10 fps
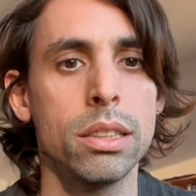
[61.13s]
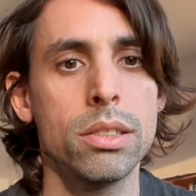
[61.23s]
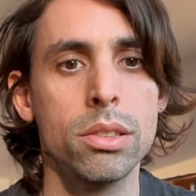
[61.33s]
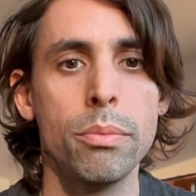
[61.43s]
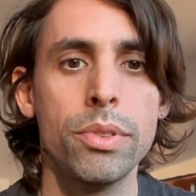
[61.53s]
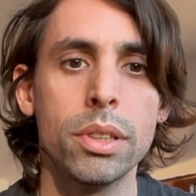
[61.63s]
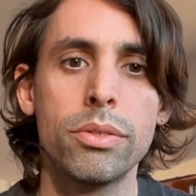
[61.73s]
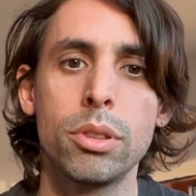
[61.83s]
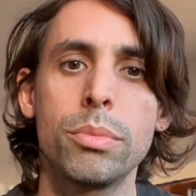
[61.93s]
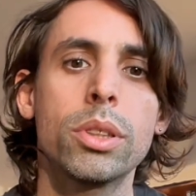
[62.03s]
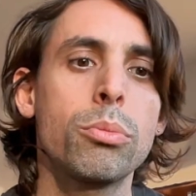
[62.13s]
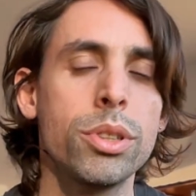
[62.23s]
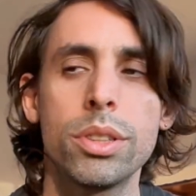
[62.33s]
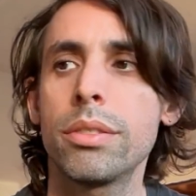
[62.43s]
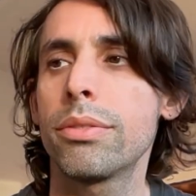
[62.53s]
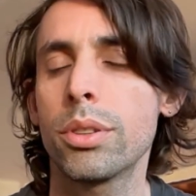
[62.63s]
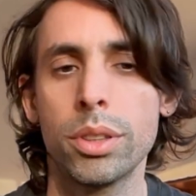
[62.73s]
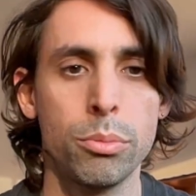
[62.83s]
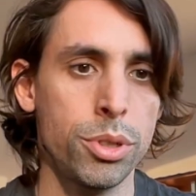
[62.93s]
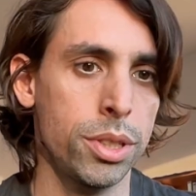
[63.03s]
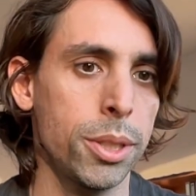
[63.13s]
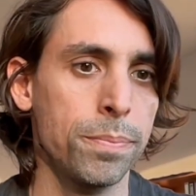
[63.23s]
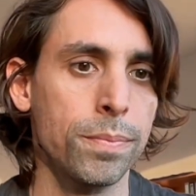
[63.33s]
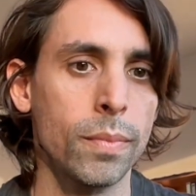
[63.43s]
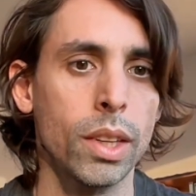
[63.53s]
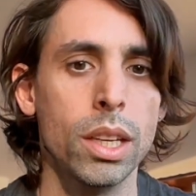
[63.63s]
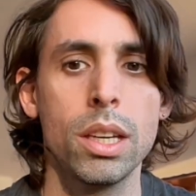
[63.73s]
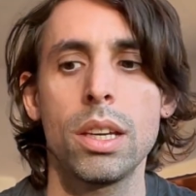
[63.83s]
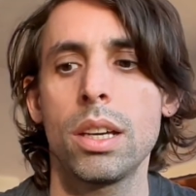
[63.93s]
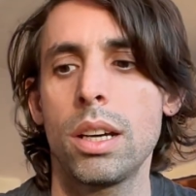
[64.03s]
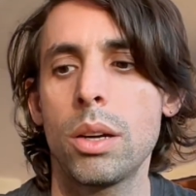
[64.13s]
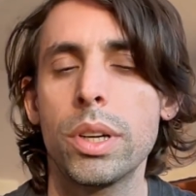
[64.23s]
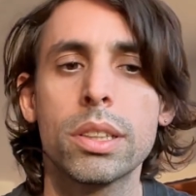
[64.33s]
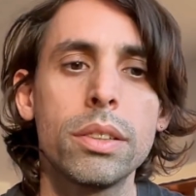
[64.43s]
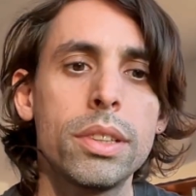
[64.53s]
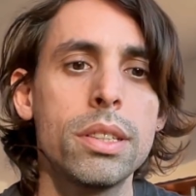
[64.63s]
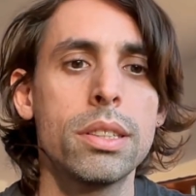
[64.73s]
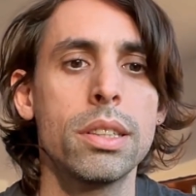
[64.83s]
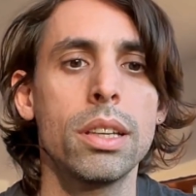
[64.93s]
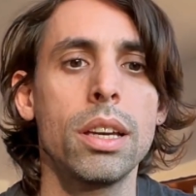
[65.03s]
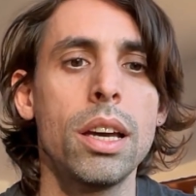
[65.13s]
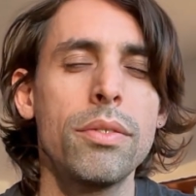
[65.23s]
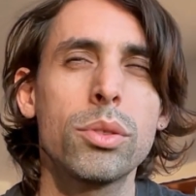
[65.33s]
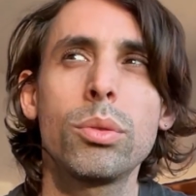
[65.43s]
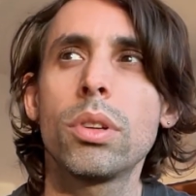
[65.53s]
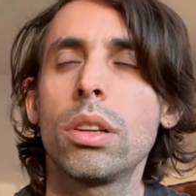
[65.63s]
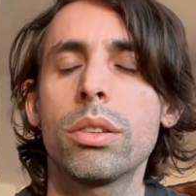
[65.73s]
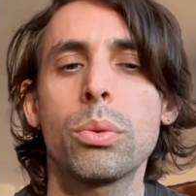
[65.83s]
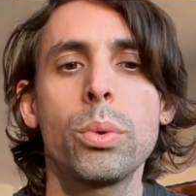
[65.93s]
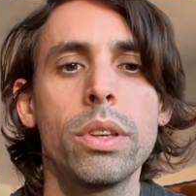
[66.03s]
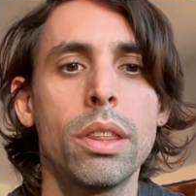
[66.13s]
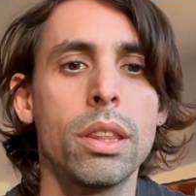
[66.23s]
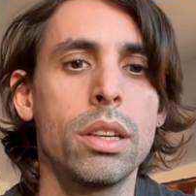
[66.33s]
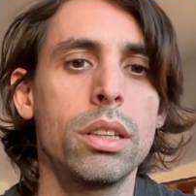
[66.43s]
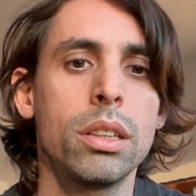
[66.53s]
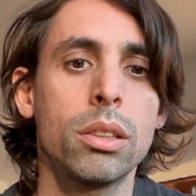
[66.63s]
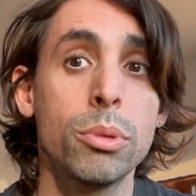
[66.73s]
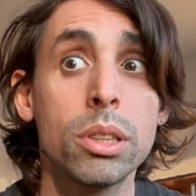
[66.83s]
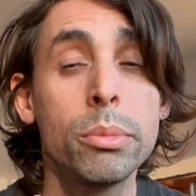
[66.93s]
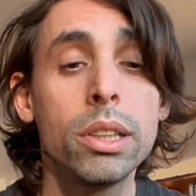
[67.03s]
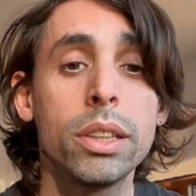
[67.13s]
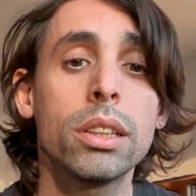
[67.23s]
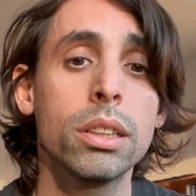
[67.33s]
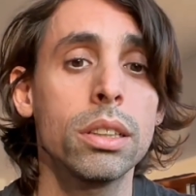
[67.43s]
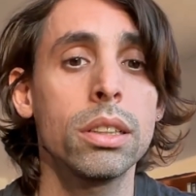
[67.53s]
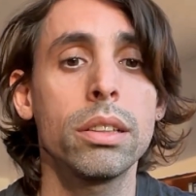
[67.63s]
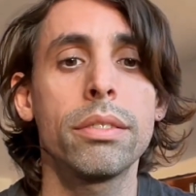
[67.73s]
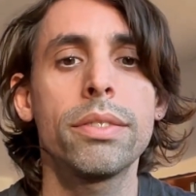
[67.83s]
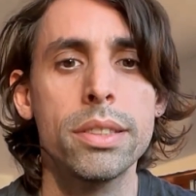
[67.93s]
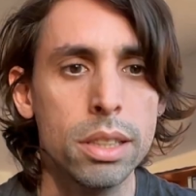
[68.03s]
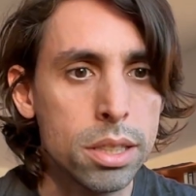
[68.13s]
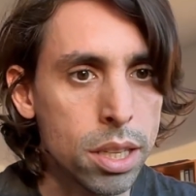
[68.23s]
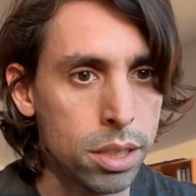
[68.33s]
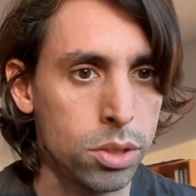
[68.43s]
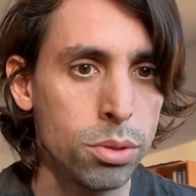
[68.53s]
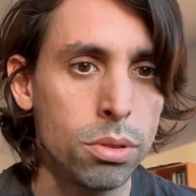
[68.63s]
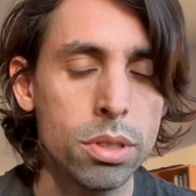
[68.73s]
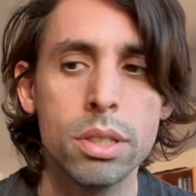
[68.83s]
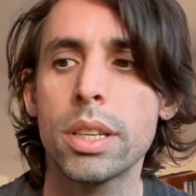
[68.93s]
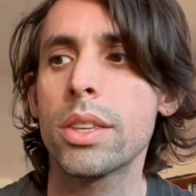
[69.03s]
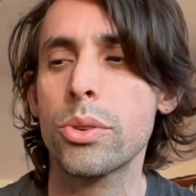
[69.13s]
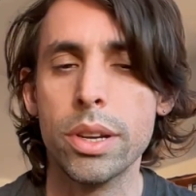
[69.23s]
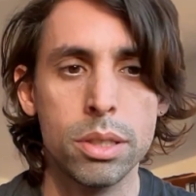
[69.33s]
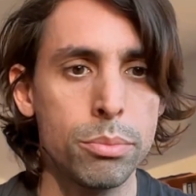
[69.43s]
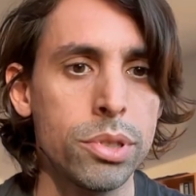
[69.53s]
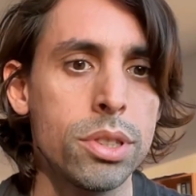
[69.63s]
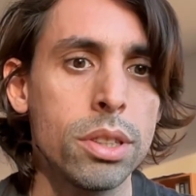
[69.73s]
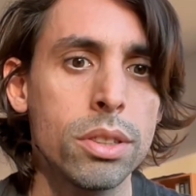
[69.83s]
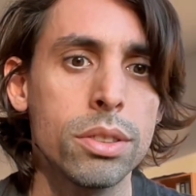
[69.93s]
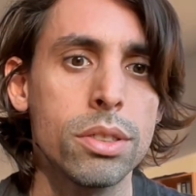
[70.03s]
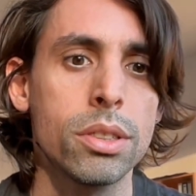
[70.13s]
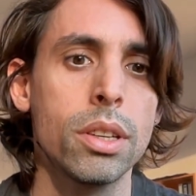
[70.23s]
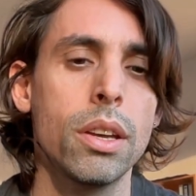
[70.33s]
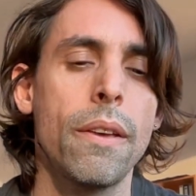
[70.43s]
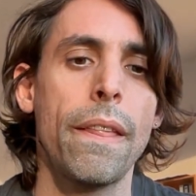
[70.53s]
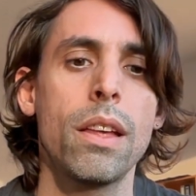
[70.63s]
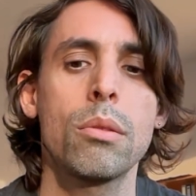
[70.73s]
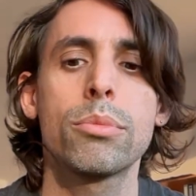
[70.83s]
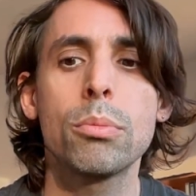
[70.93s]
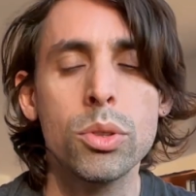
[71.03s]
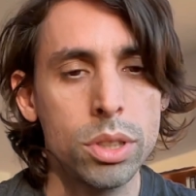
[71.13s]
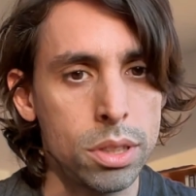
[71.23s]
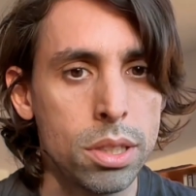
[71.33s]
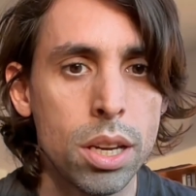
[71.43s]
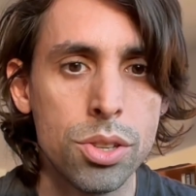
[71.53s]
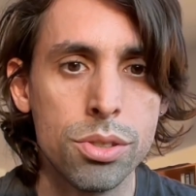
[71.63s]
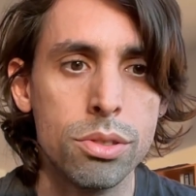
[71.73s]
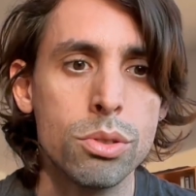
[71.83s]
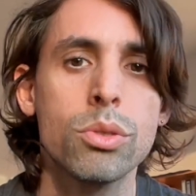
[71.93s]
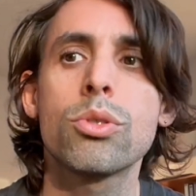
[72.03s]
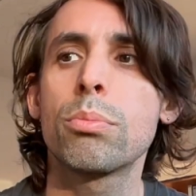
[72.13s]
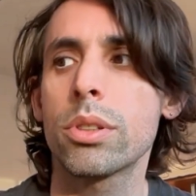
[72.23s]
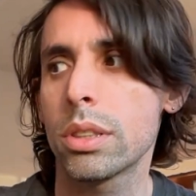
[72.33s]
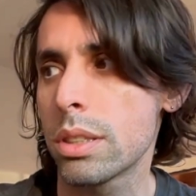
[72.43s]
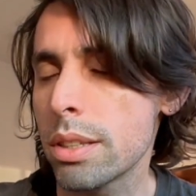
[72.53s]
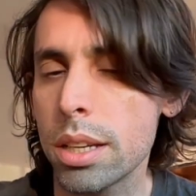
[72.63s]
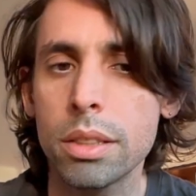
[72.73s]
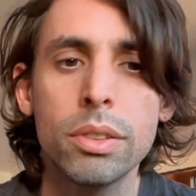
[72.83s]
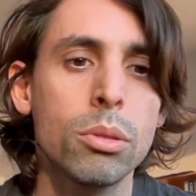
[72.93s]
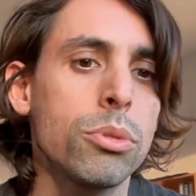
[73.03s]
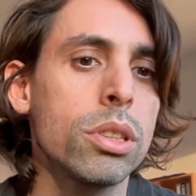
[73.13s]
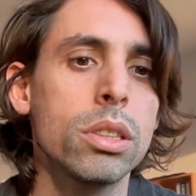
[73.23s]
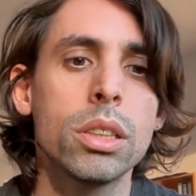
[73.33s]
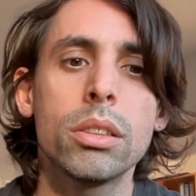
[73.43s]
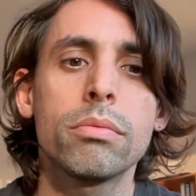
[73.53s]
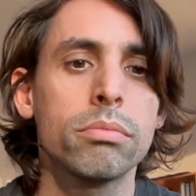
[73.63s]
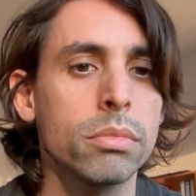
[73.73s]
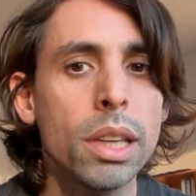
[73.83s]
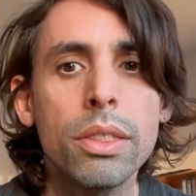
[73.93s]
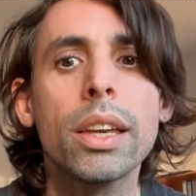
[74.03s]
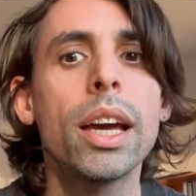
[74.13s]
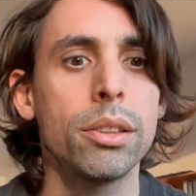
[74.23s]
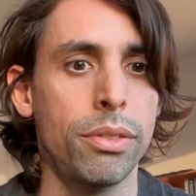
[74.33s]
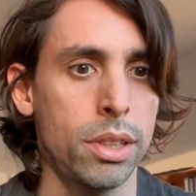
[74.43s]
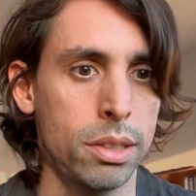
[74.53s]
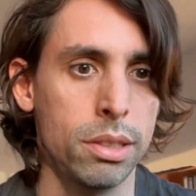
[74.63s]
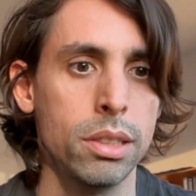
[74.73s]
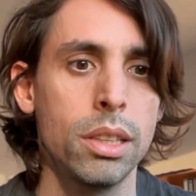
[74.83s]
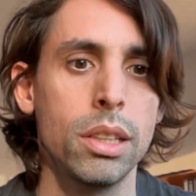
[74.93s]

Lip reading: It's something from the community for the community. Our activities have to do a lot with community building, facilitating tools, standardizing procedures, promoting discussions, supporting the scientific community, that kind of things.